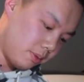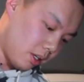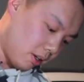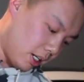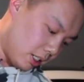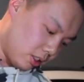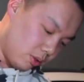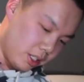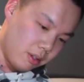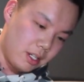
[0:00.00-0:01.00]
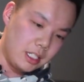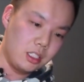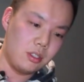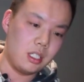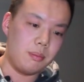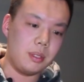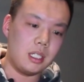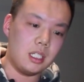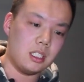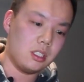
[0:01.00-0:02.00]
Alright, so we'll get right into it
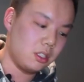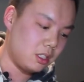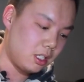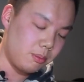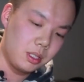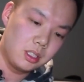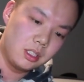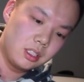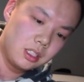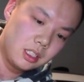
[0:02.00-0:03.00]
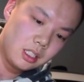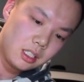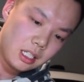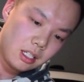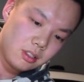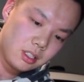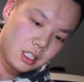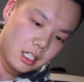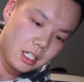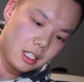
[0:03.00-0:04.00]
because there's not much to see on the
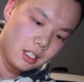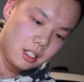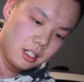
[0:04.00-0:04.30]
outside.